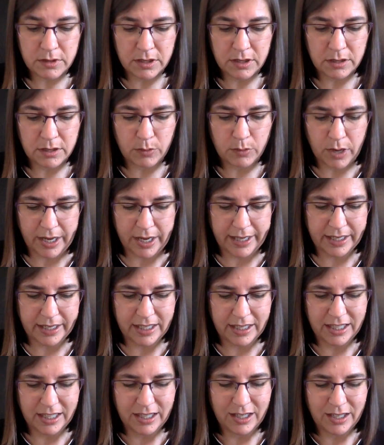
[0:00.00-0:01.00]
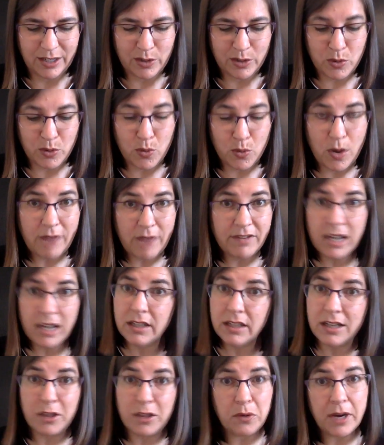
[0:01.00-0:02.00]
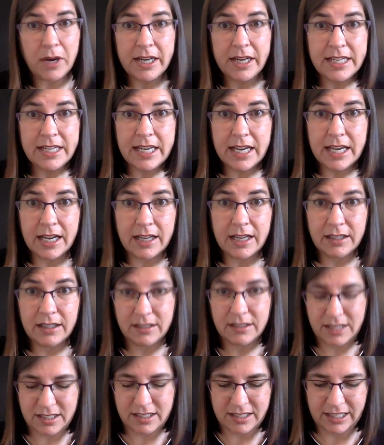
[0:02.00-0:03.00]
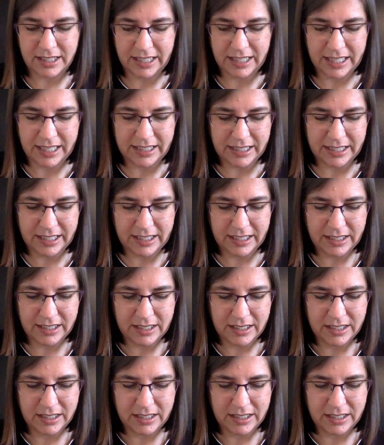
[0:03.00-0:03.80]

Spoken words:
Why? Oh, I've got another idea, I said lightly.